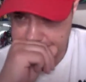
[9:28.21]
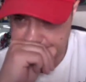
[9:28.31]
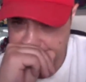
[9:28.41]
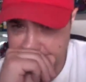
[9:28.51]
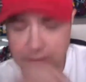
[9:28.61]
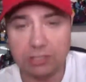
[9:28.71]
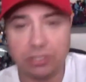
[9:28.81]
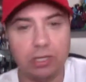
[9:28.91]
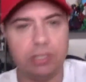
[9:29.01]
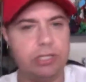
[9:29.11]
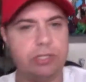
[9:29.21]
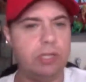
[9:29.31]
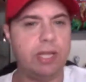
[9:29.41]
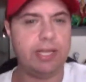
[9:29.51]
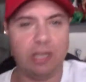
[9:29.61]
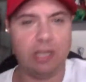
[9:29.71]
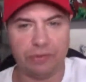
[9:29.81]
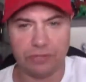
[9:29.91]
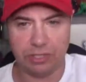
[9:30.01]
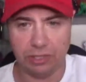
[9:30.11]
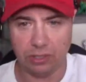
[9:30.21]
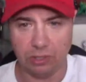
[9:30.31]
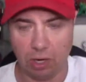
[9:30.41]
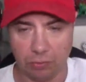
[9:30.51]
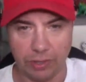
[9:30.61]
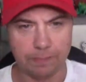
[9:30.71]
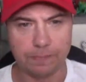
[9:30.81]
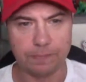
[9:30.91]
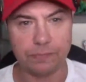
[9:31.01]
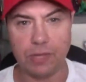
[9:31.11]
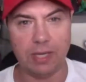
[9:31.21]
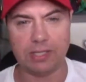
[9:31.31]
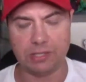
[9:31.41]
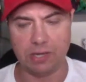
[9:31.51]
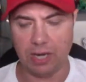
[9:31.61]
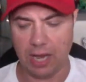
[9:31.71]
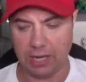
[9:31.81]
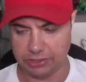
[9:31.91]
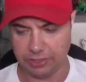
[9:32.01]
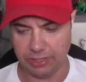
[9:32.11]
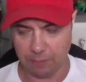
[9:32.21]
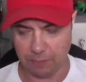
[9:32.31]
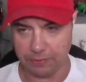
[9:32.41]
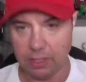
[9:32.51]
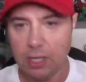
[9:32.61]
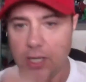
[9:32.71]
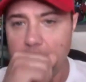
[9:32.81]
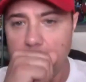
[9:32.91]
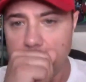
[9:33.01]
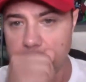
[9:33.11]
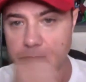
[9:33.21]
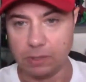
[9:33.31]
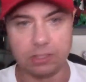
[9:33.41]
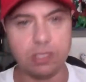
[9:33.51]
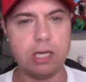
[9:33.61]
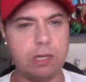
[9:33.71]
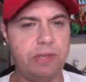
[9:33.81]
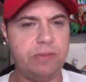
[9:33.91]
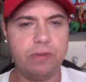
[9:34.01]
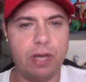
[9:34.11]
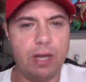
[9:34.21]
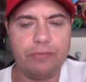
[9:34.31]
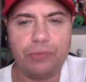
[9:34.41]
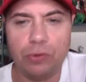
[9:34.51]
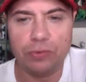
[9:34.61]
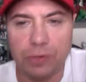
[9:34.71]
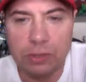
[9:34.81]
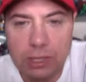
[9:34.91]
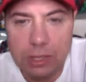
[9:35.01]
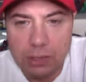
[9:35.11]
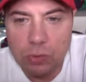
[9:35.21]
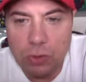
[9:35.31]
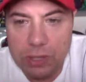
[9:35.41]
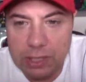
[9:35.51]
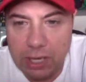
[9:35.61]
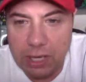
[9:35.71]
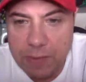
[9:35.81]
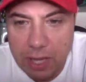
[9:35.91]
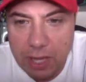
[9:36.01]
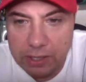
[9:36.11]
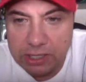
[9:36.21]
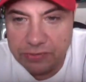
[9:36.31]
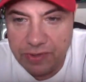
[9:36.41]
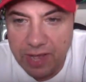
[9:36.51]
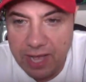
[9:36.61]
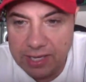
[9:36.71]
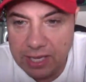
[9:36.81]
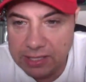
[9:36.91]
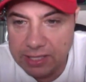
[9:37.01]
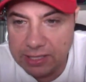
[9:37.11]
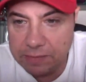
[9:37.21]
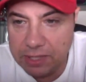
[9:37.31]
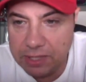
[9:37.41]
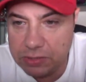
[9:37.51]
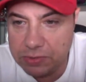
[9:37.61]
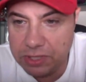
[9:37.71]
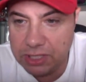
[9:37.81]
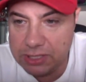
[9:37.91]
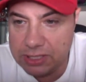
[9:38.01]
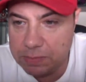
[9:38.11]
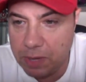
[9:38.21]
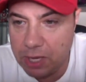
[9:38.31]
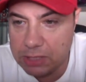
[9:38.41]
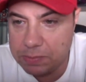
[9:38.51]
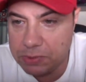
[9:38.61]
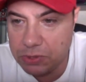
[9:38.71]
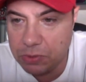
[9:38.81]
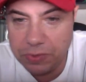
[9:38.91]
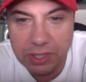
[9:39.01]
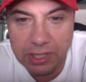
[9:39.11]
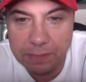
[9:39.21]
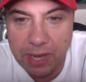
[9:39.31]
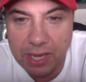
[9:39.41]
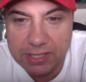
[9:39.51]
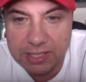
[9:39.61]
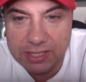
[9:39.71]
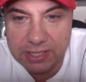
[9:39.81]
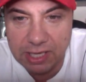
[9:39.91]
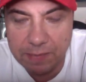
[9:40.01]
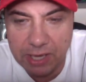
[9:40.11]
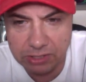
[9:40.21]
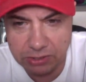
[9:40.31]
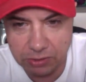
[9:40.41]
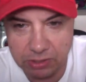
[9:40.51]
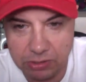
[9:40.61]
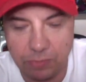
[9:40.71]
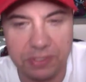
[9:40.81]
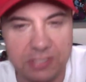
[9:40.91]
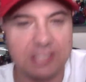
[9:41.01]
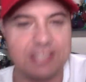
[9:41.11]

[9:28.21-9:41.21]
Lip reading: lead to less diversity in the long run, and it's not actually helping. It's not gonna be fruitful. Wookiee lives matter. It's a fad. Let them get this ridiculous as possible, so we can get past this and get back to business.